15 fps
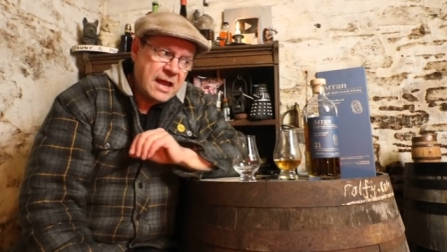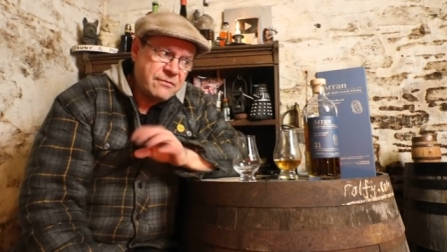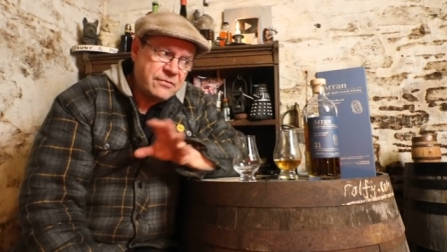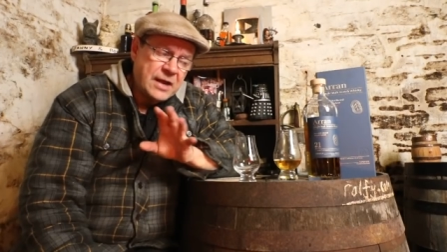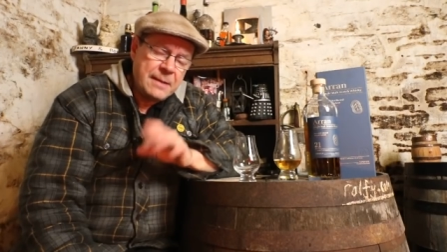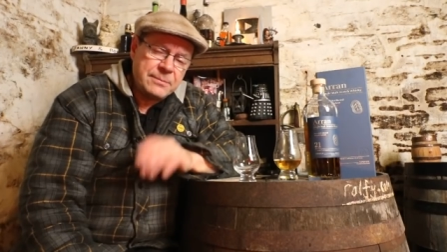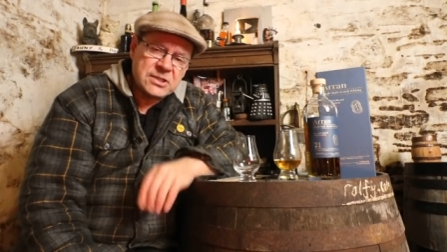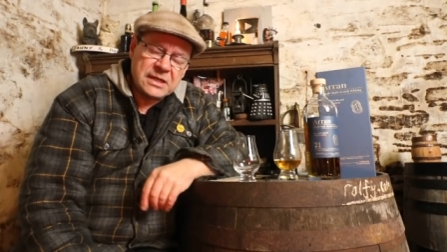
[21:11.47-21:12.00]
If
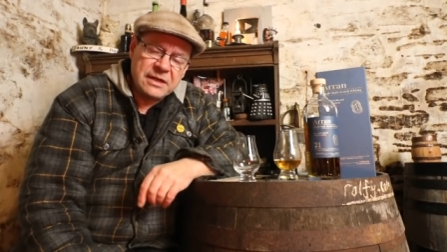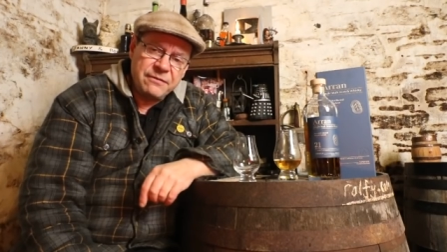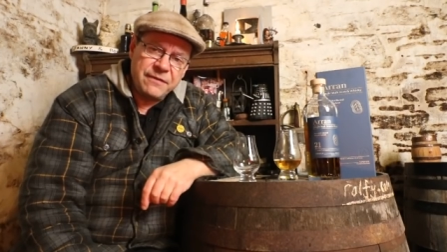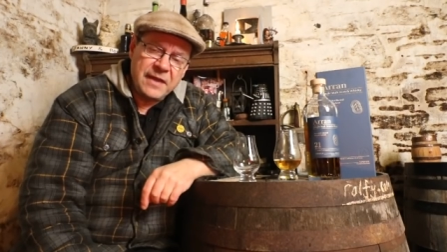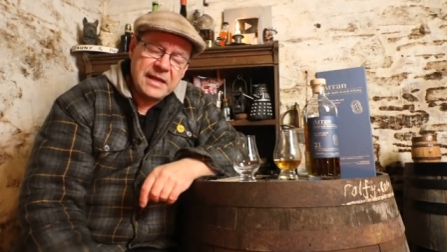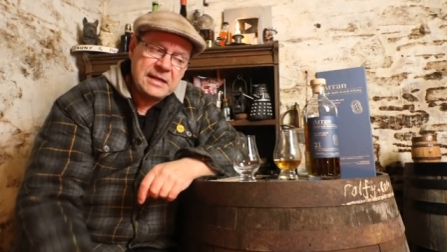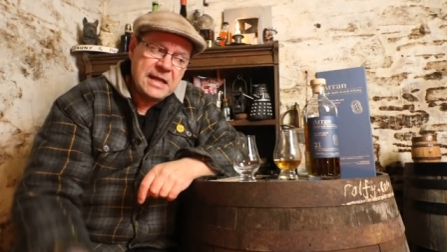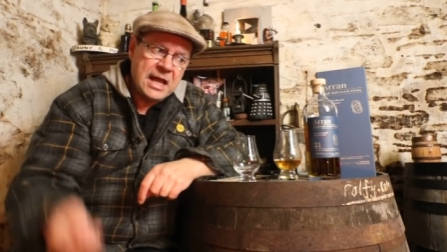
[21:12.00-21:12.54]
they're absolutely
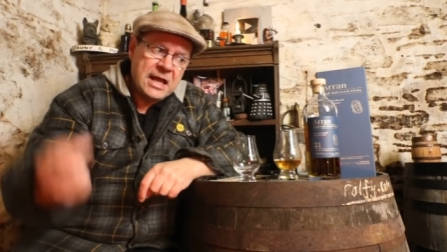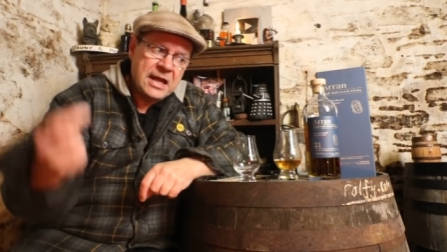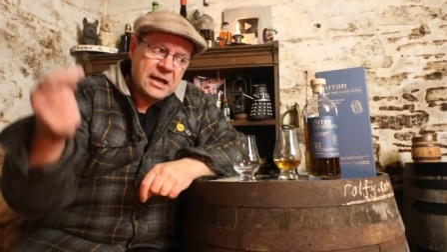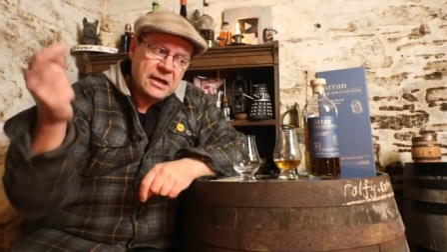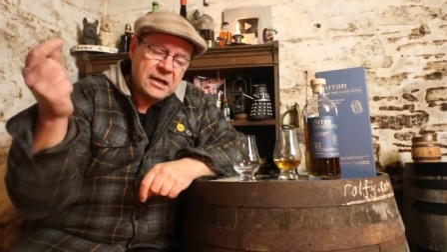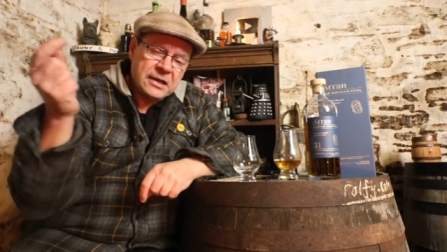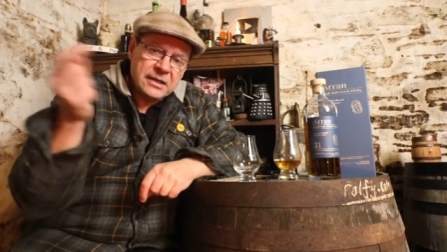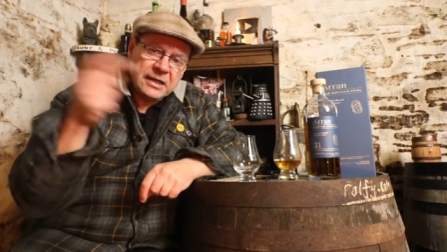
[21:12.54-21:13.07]
fine,
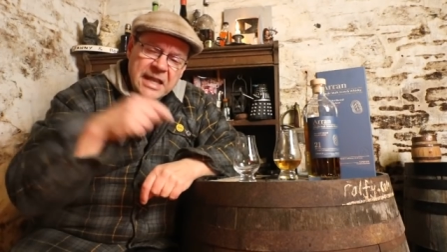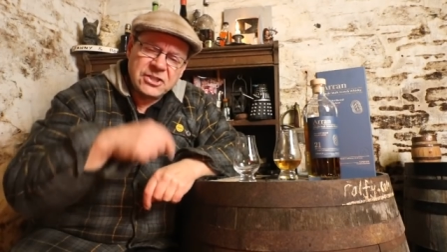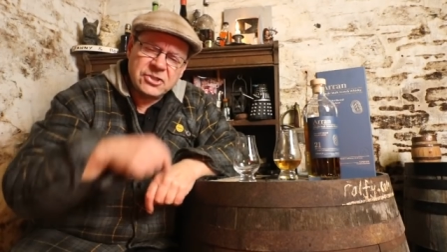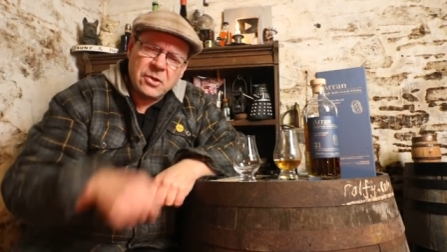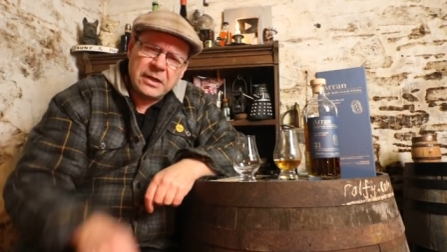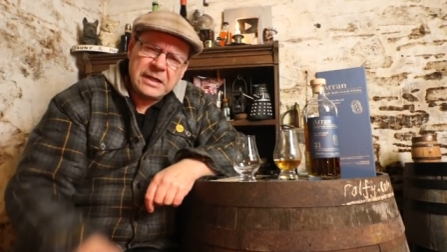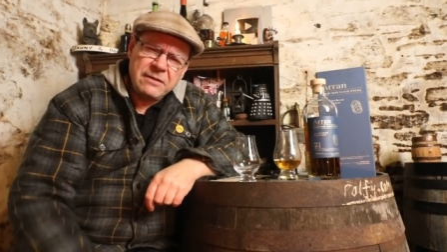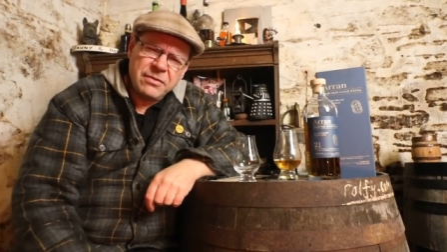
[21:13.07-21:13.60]

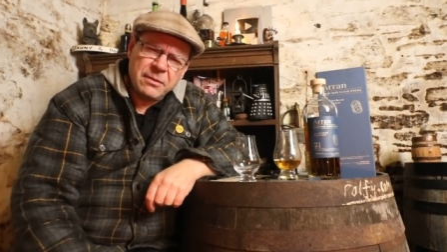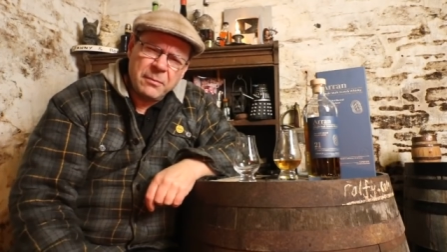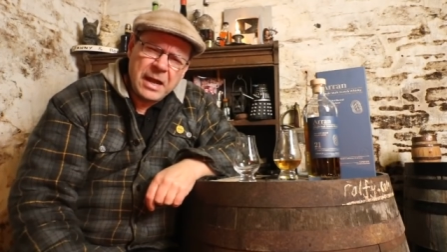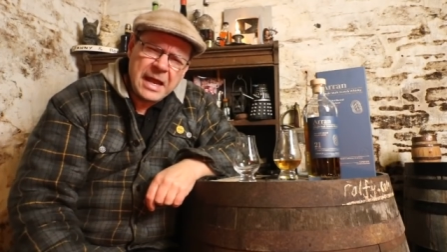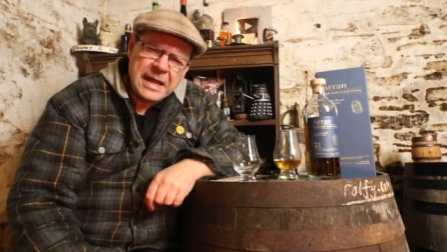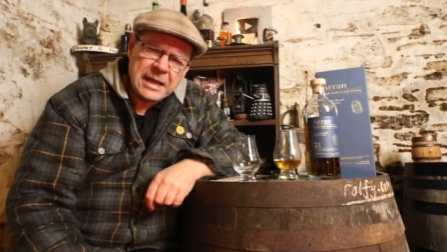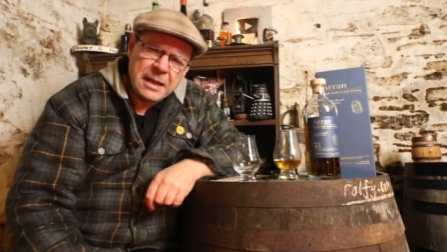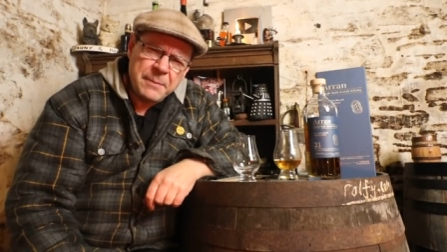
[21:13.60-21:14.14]
let's not leave them
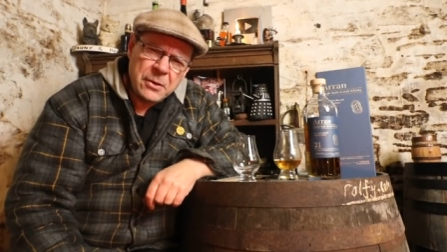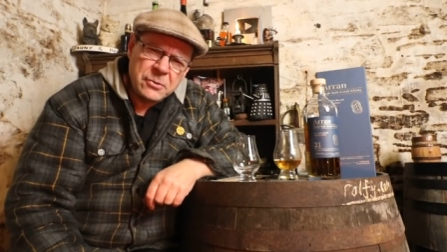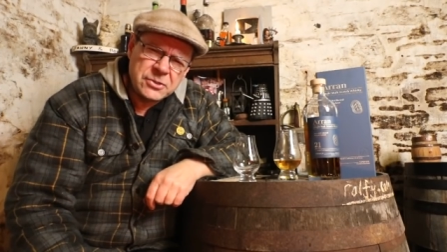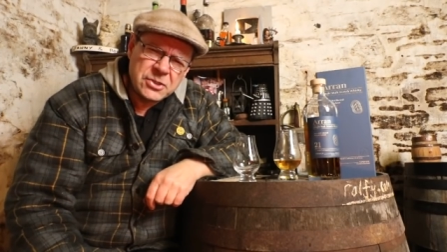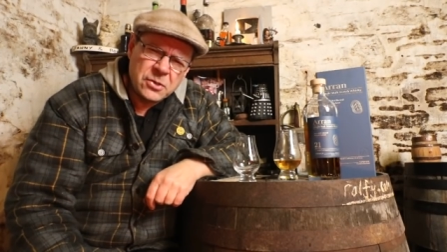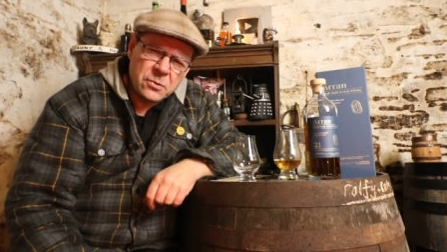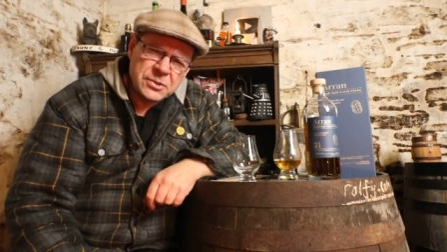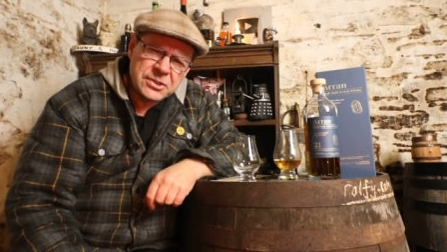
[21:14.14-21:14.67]
lying
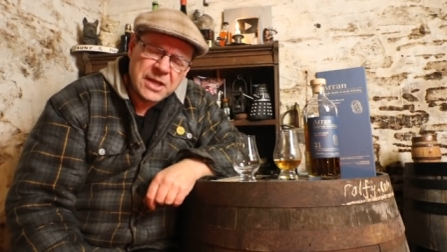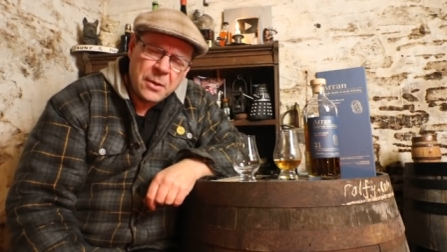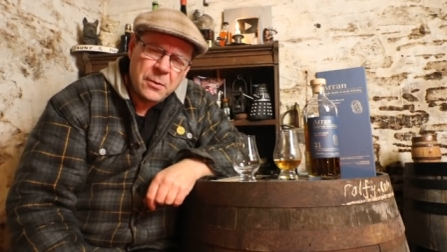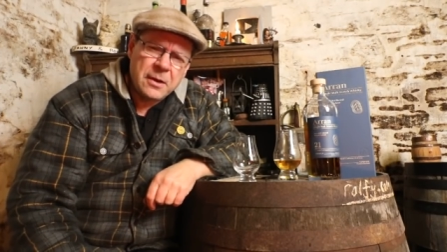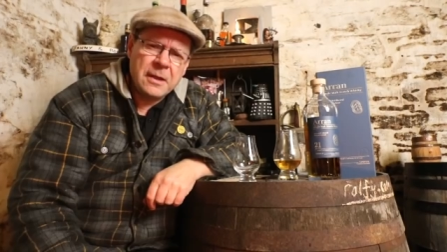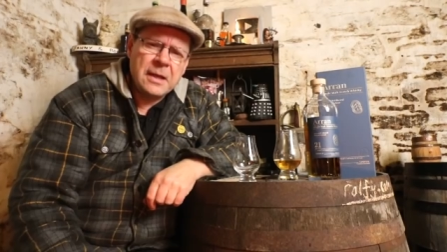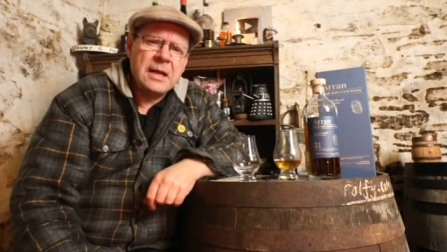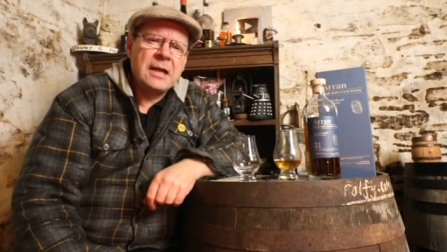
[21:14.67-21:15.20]
about to go
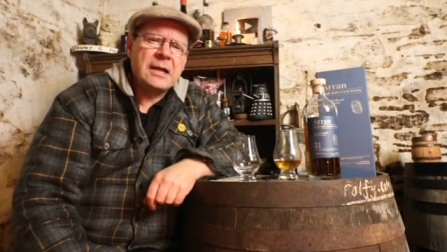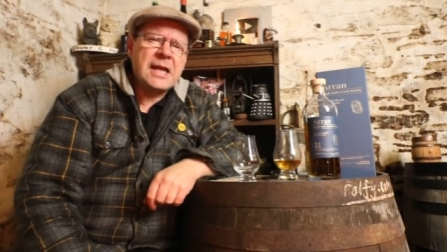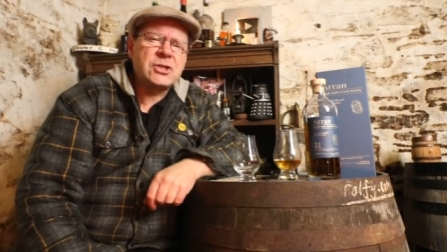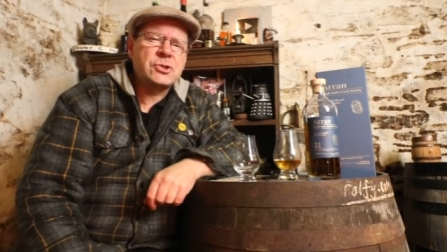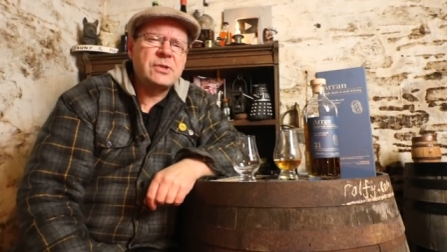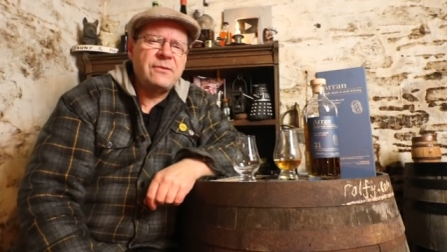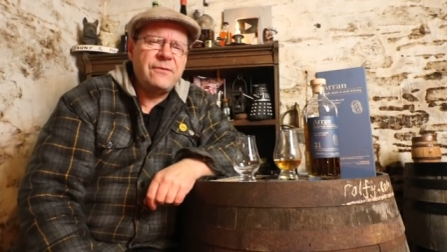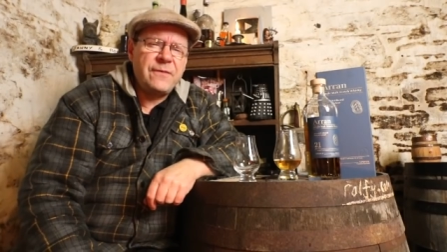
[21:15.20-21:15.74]
sour,
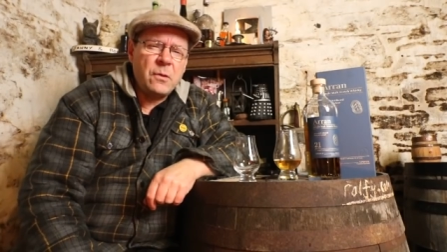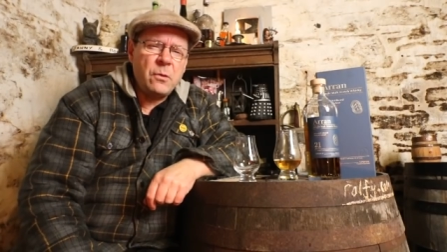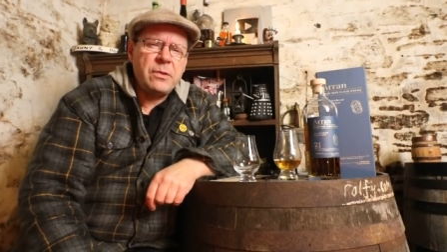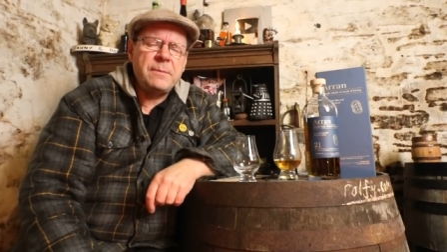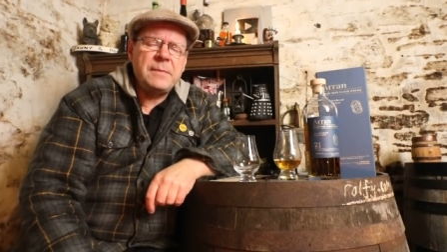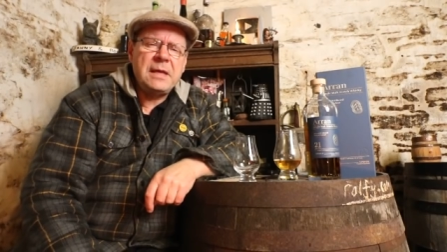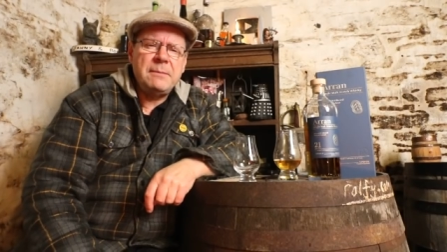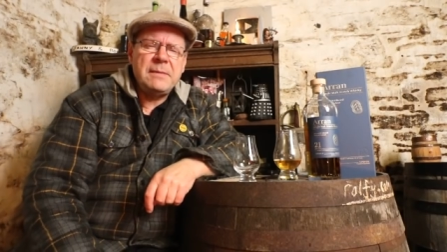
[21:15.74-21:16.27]
let's refill
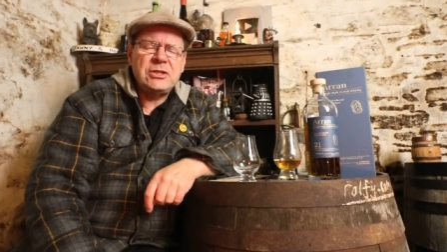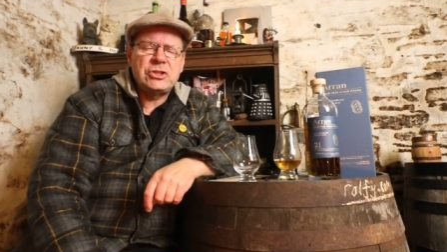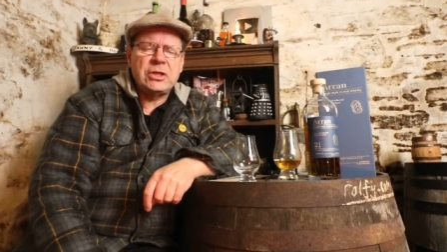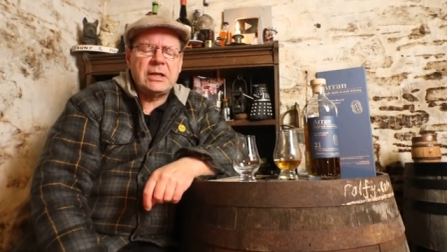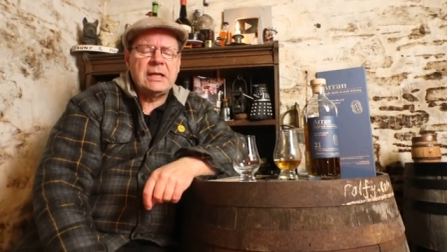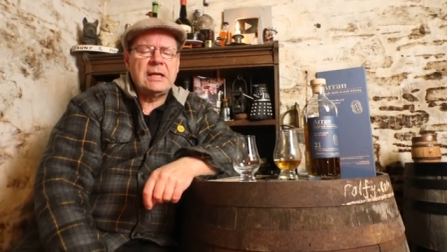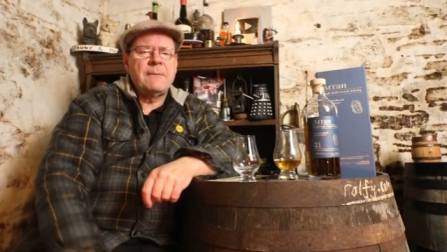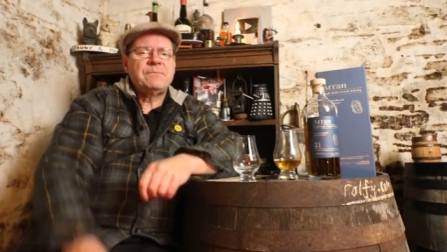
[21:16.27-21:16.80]
them
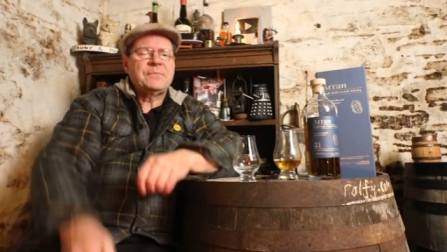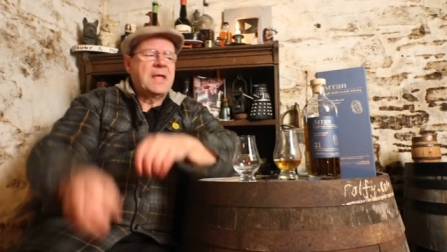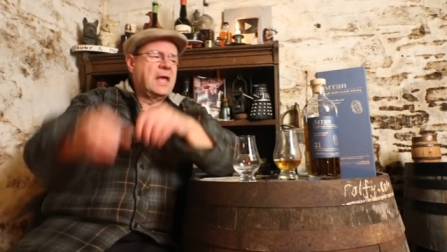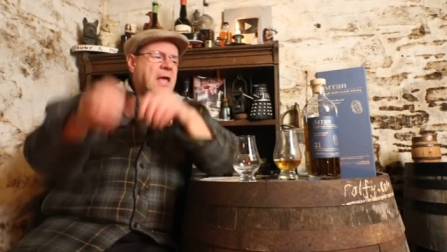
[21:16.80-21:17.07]
immediately.